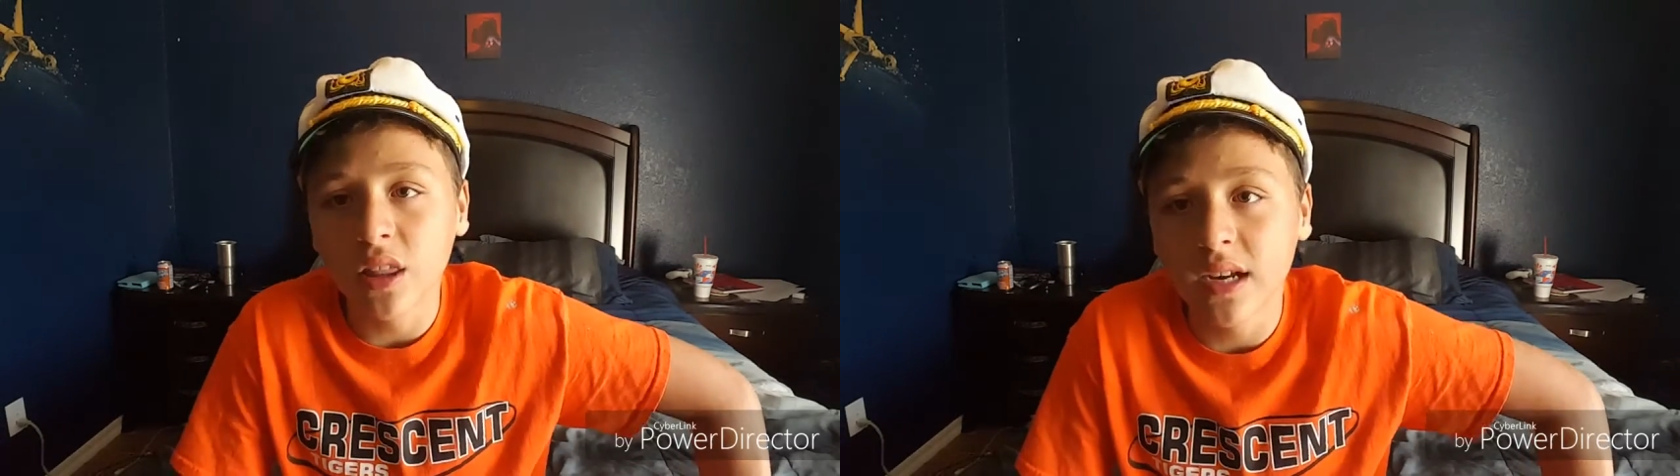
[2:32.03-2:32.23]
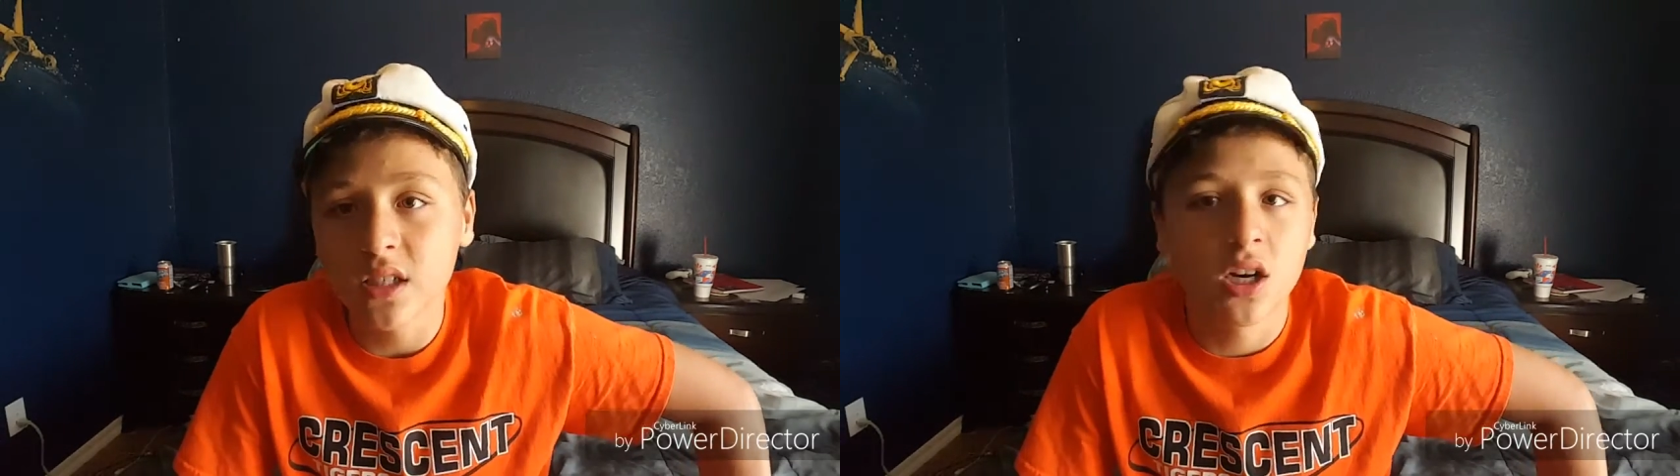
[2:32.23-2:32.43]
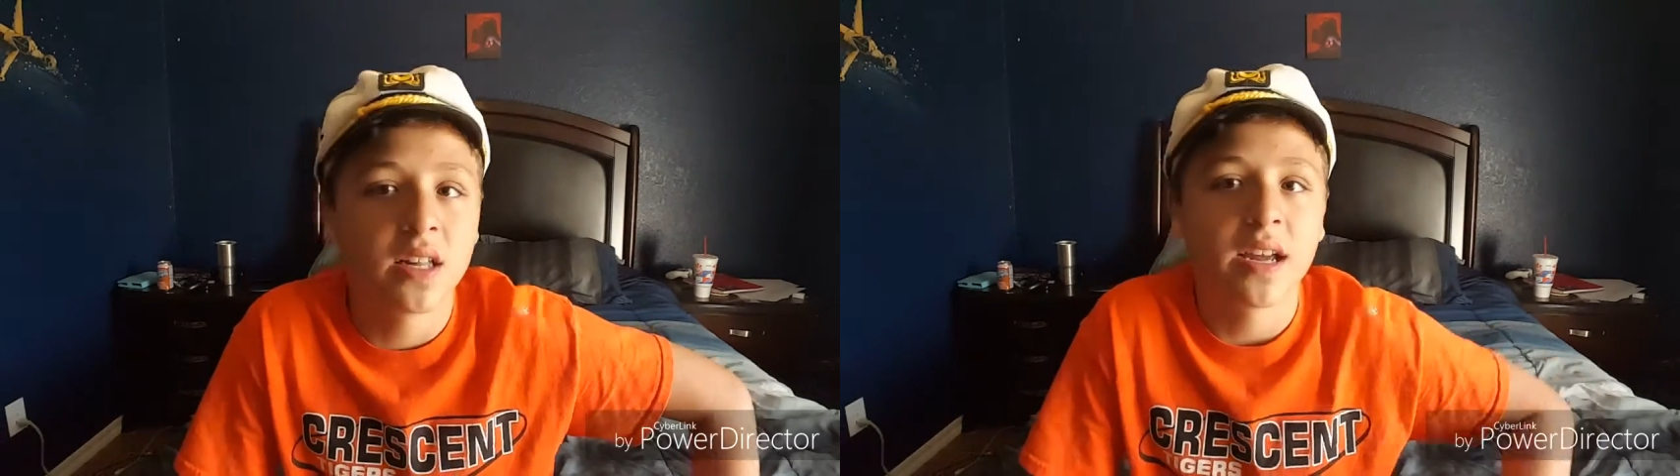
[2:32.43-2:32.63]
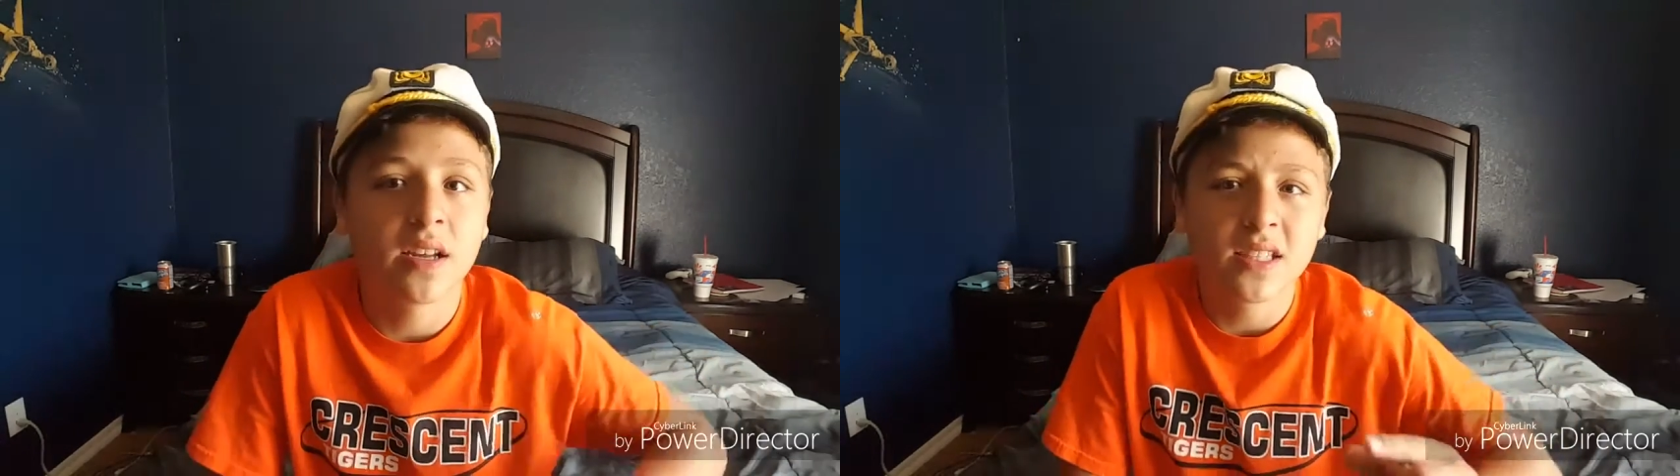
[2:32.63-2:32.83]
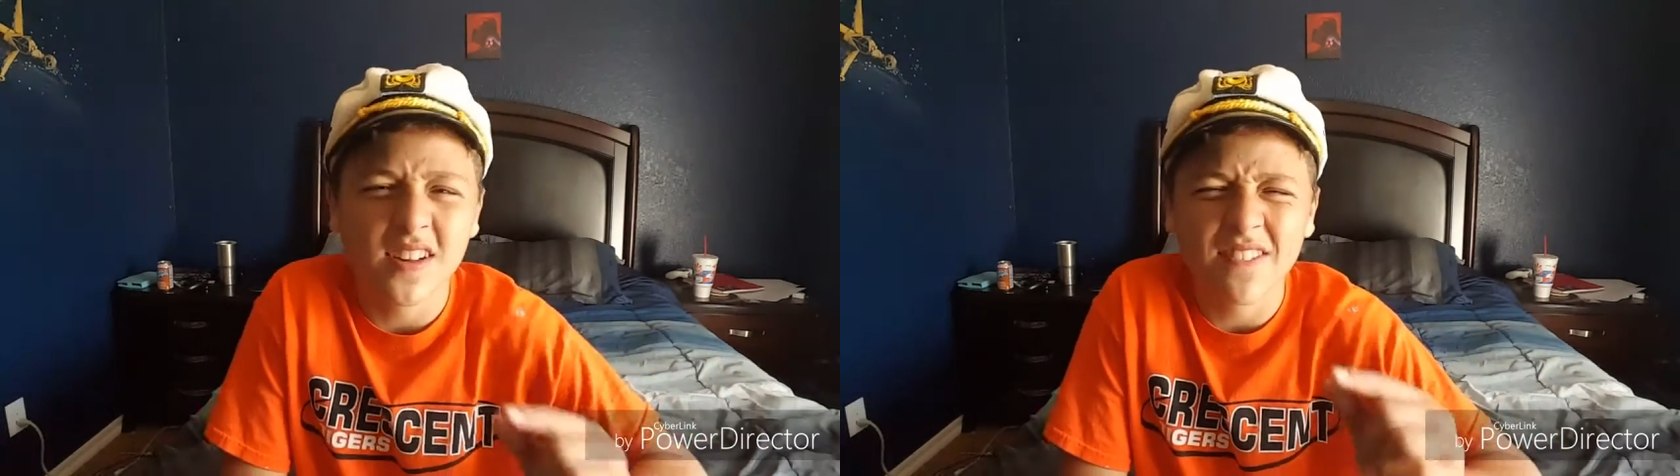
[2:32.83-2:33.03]
things gone, like
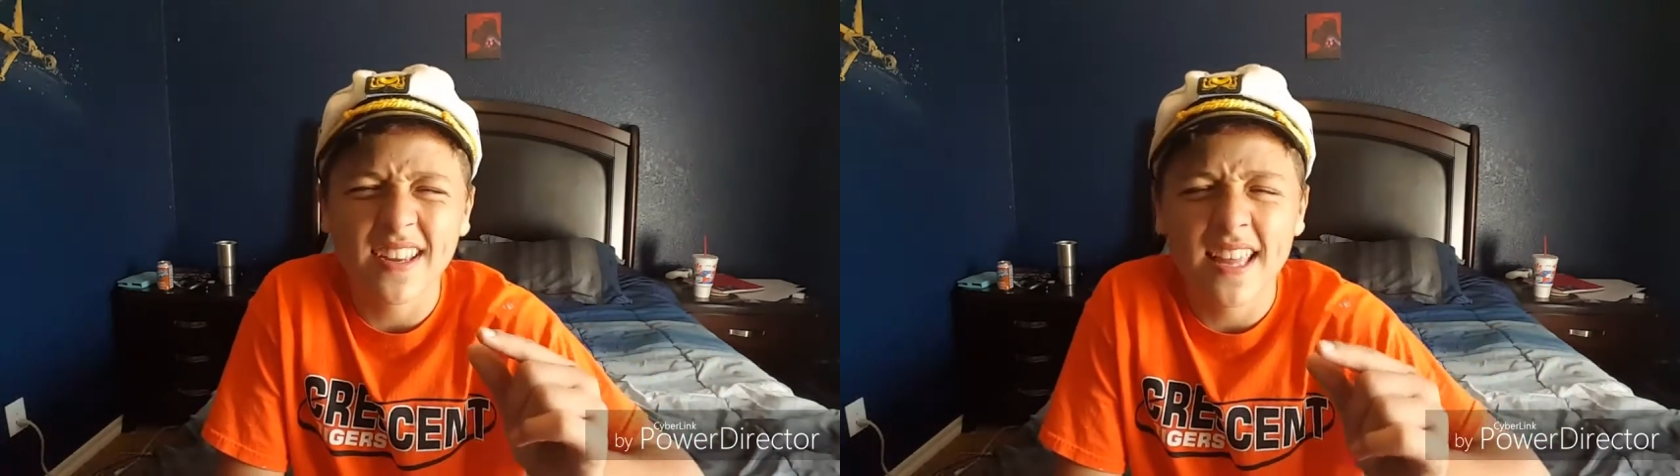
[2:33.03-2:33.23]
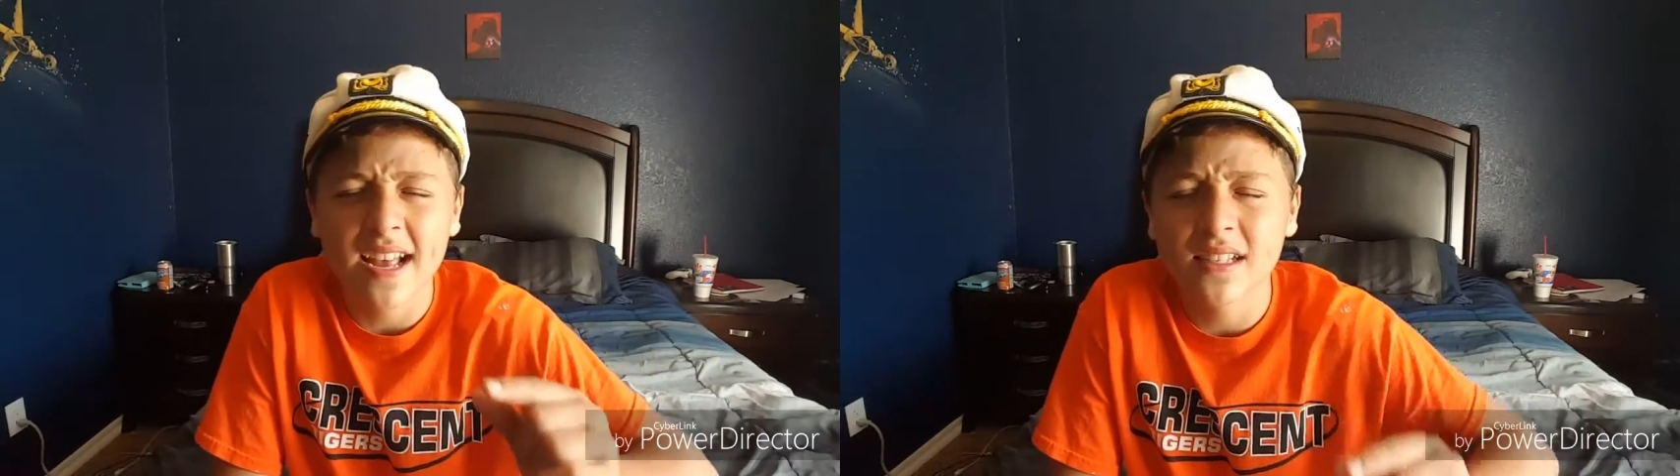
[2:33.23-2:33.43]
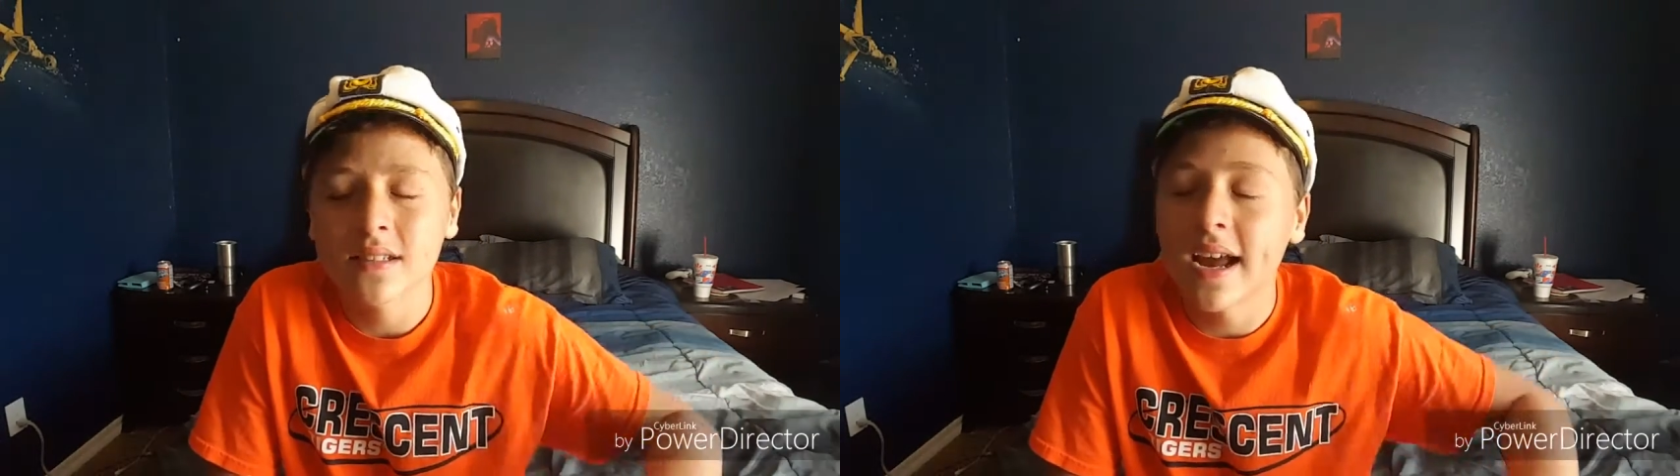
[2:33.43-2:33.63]
stuff like that,